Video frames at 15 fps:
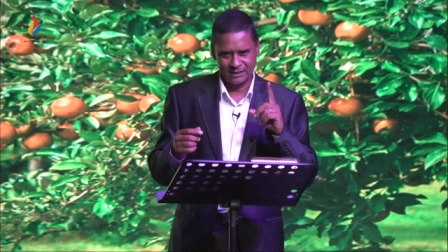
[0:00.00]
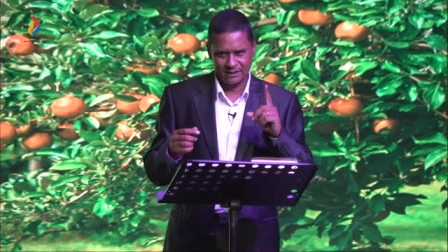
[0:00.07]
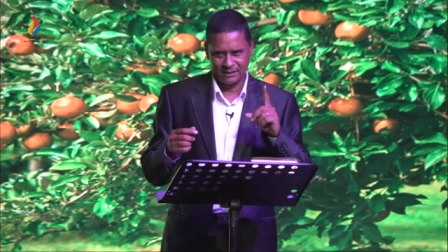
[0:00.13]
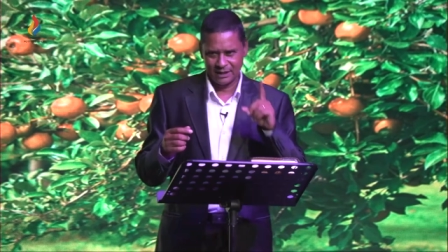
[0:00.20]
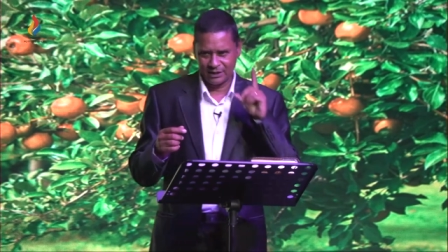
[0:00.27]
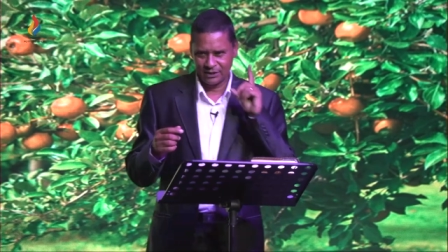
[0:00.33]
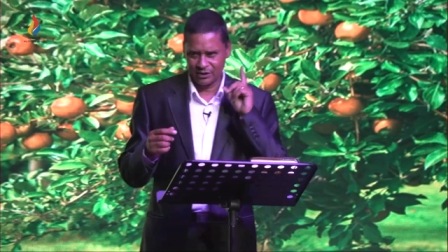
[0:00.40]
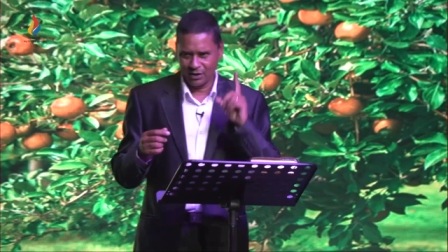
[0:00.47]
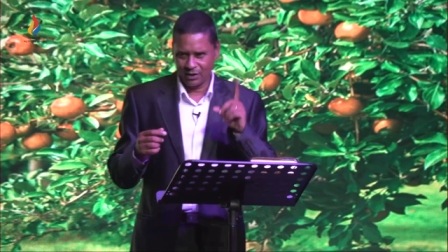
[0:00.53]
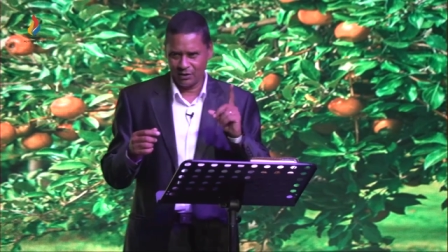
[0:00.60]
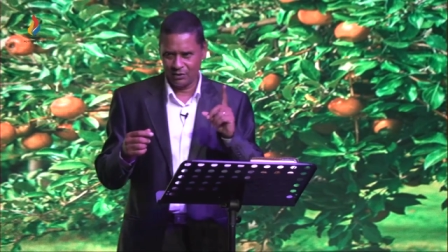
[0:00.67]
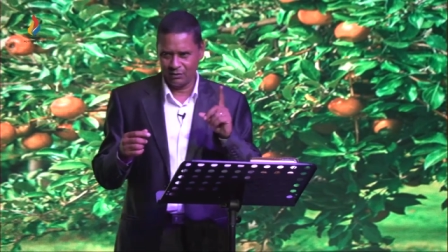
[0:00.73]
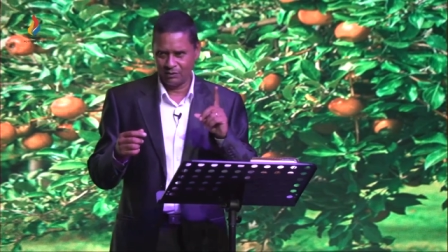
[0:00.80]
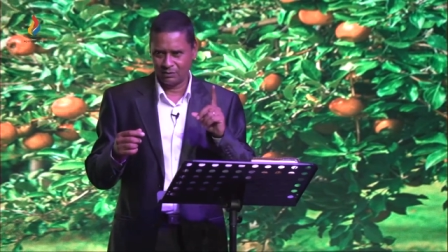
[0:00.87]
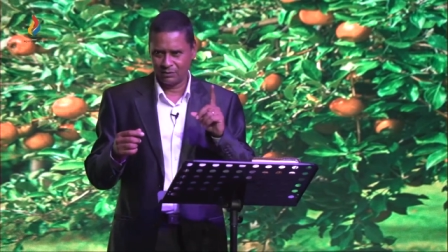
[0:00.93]
They
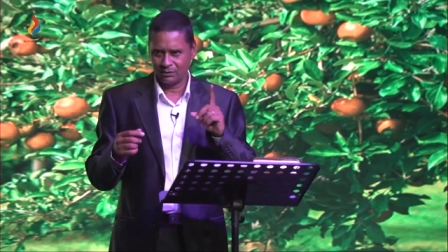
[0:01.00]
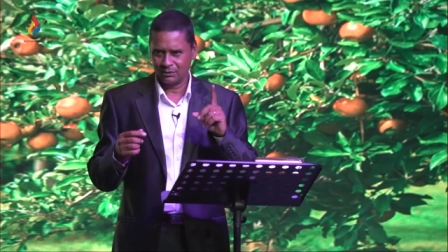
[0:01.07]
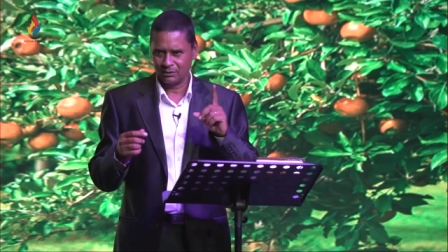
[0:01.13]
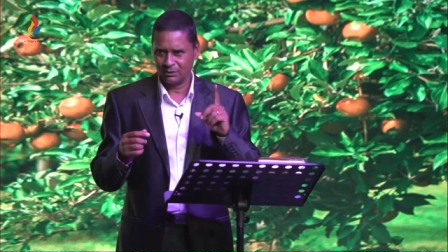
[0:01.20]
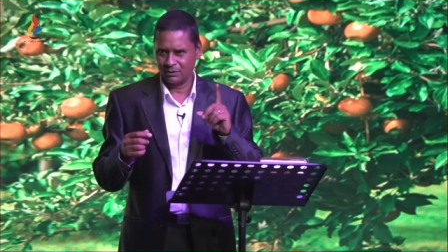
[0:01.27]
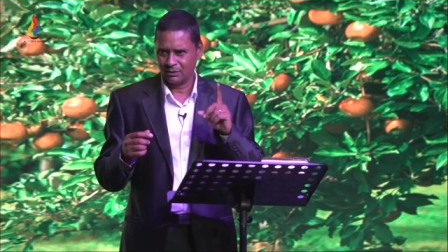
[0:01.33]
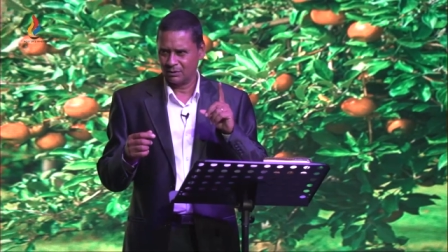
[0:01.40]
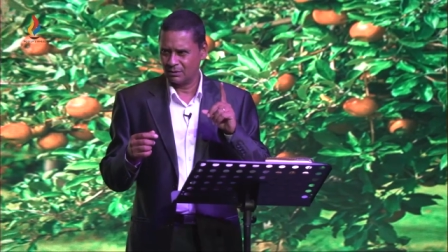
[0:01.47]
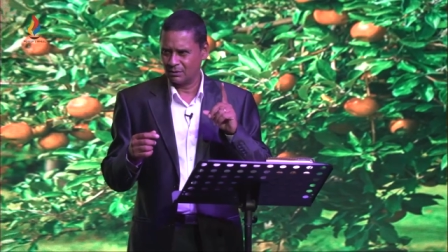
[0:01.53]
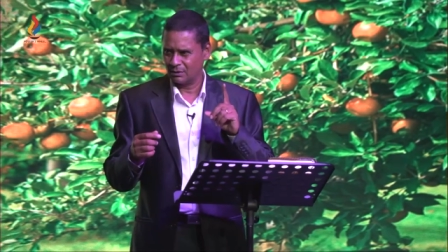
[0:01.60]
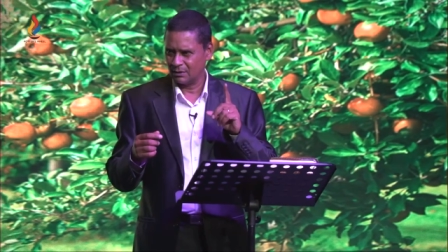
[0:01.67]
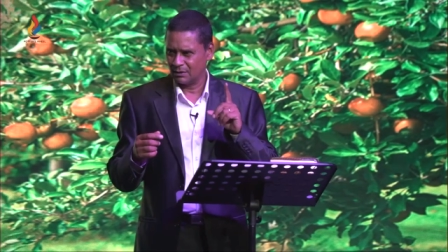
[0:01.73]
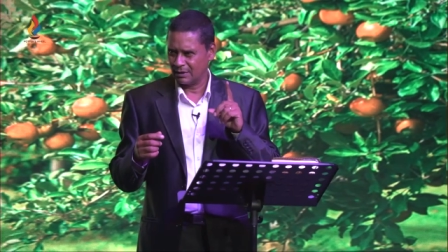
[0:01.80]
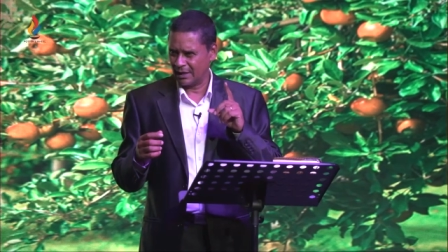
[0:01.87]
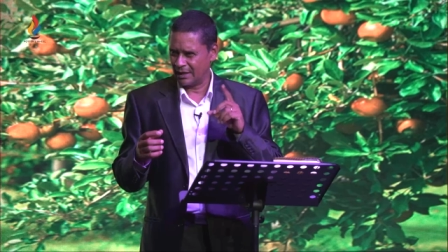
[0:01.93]
know
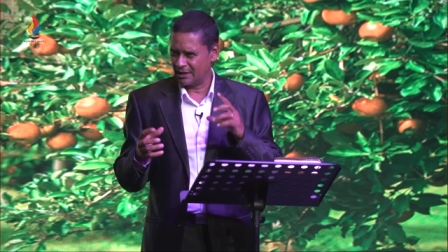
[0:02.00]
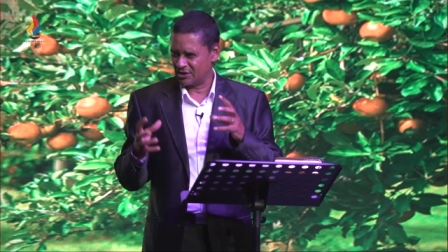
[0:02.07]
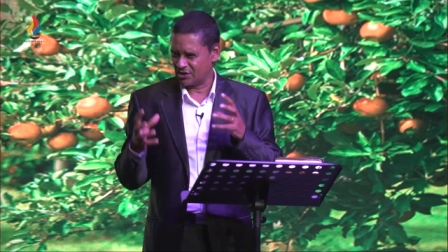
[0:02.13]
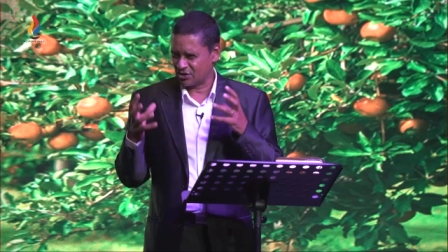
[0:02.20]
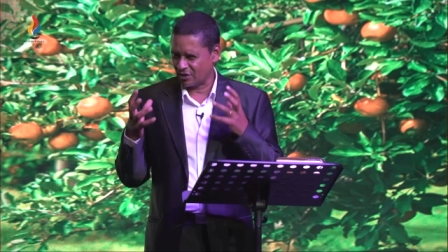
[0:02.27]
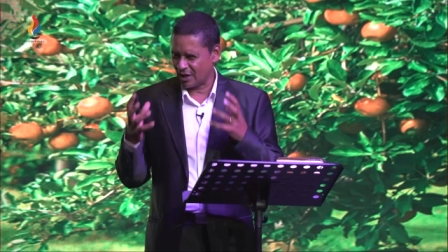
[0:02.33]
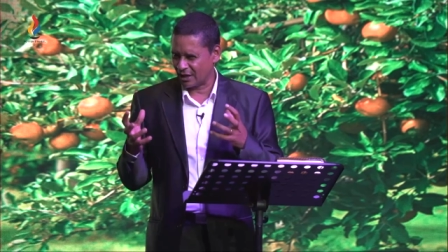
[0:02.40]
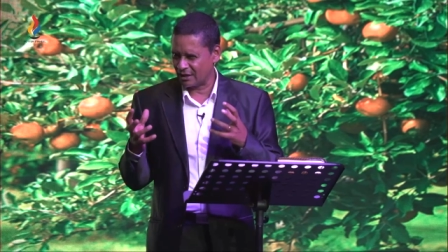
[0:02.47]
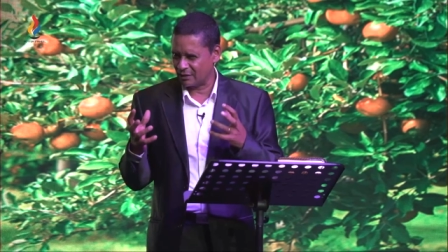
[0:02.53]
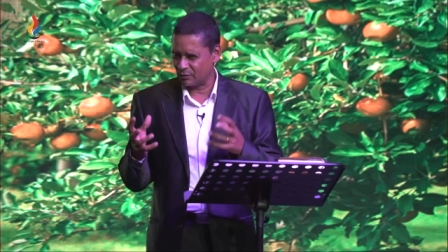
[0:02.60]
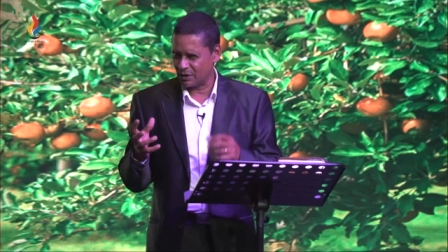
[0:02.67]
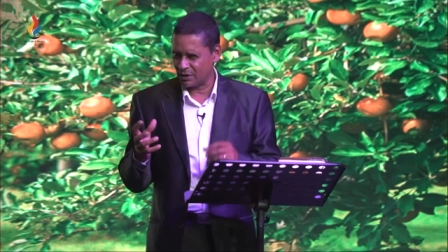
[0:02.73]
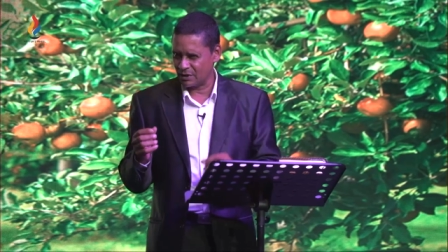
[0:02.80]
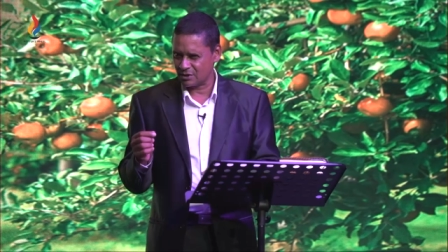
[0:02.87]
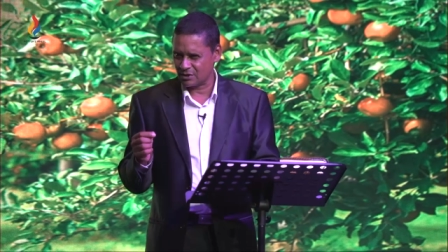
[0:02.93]
that he's struggling
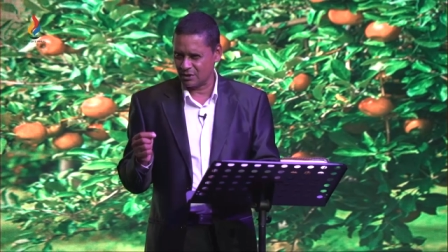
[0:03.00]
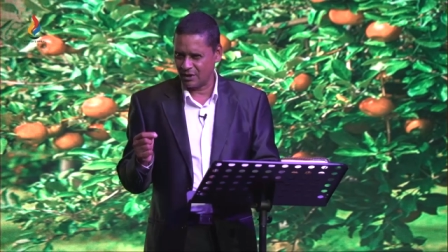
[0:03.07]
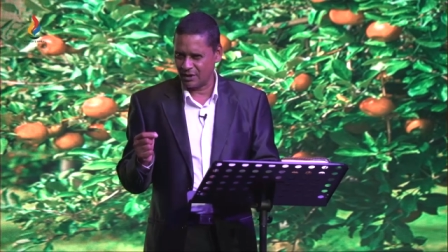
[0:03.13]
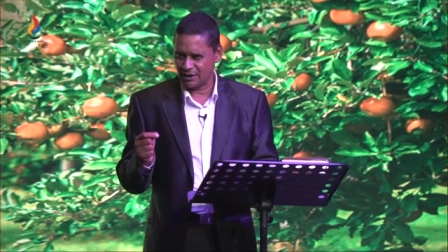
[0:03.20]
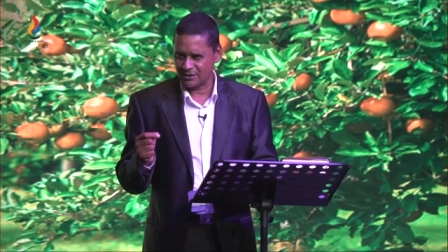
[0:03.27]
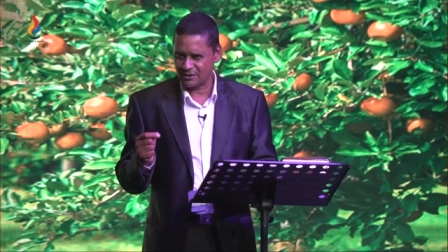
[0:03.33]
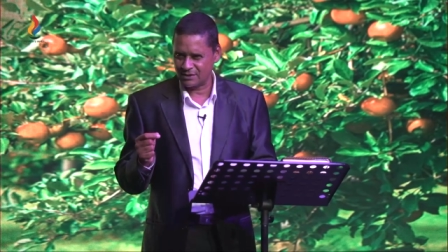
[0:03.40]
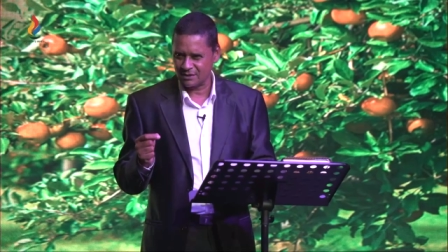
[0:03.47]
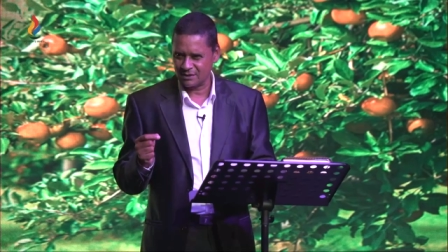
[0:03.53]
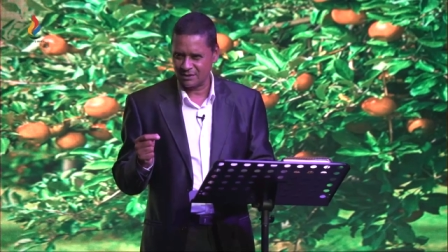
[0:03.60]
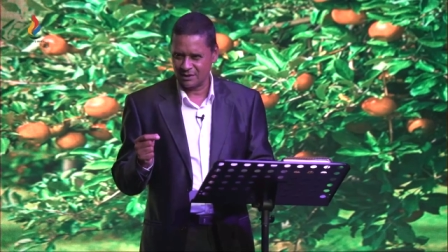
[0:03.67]
with this loss